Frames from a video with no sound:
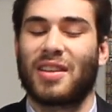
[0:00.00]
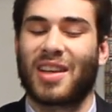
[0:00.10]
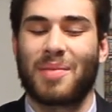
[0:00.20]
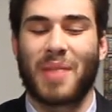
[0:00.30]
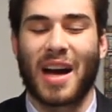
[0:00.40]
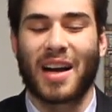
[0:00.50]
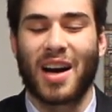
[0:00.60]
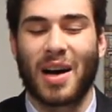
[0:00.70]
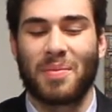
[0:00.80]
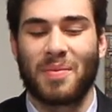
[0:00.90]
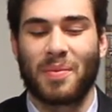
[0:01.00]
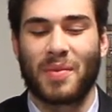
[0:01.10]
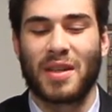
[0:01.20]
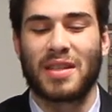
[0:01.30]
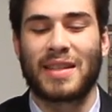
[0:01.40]
Get back up.
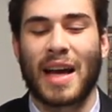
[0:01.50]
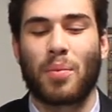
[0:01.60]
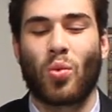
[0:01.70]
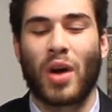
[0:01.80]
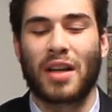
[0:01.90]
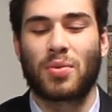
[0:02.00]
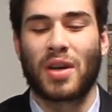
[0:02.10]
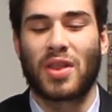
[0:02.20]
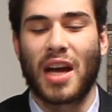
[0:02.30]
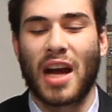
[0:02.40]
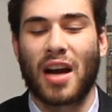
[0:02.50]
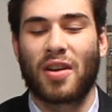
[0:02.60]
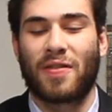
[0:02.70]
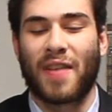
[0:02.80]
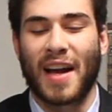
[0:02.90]
Sam winked with the air
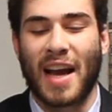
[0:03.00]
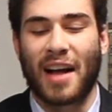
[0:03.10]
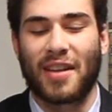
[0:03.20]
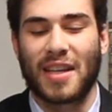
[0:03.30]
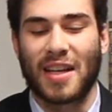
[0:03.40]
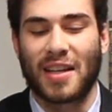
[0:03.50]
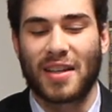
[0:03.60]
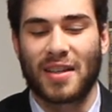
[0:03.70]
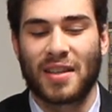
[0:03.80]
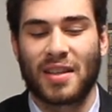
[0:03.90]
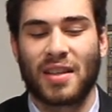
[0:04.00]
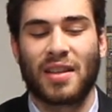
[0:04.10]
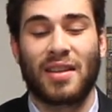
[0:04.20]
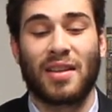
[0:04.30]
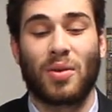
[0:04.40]
of finality.
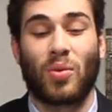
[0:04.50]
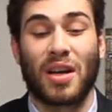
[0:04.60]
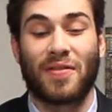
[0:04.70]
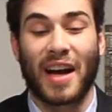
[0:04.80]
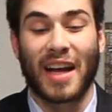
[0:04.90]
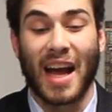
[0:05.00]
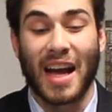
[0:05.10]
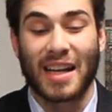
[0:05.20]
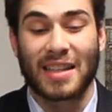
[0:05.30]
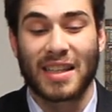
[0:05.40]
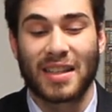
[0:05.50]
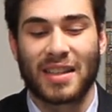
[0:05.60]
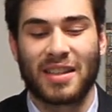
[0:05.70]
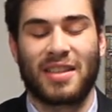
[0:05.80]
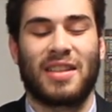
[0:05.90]
What if I can't?
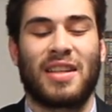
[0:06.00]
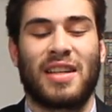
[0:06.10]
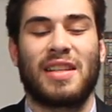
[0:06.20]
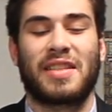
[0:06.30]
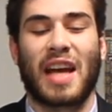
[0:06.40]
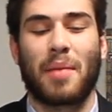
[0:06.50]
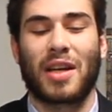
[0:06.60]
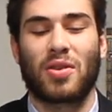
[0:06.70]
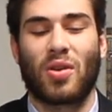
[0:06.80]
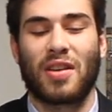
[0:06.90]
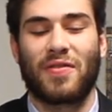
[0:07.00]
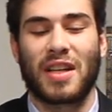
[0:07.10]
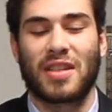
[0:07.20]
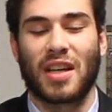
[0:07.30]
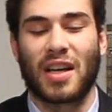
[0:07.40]
Sam ignored
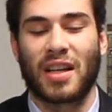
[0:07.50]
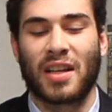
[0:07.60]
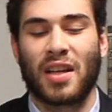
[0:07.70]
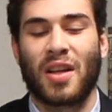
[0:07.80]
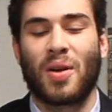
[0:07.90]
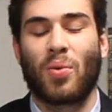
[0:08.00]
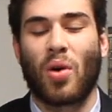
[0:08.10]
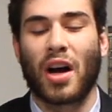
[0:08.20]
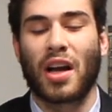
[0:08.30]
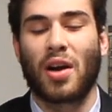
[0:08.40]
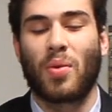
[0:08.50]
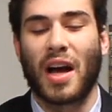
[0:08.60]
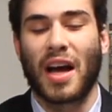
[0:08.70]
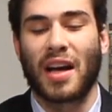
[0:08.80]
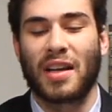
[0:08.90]
Vitya. Walking
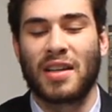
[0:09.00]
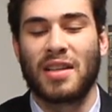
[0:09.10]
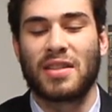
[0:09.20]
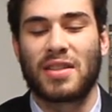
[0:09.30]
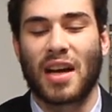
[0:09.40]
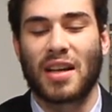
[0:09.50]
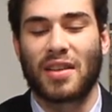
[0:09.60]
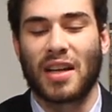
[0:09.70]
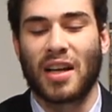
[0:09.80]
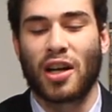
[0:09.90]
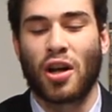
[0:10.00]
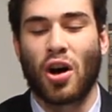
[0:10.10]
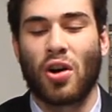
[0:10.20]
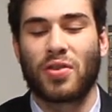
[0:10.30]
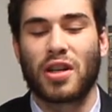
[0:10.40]
away, suddenly,
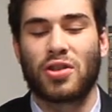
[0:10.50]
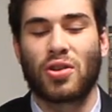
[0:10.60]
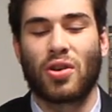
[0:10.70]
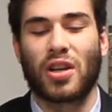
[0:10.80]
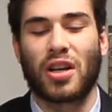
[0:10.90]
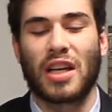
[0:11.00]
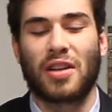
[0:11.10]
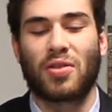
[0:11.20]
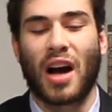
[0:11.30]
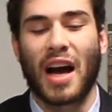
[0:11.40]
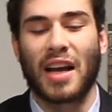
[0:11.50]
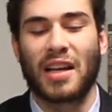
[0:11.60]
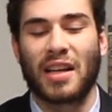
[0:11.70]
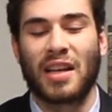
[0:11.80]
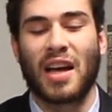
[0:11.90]
over his shoulder, he
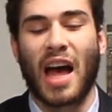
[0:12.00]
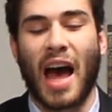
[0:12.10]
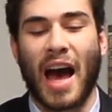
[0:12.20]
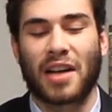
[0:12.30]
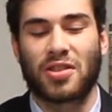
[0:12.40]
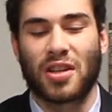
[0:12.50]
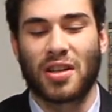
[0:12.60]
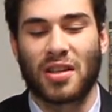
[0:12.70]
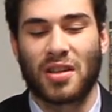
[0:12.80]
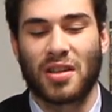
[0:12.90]
cried, Action!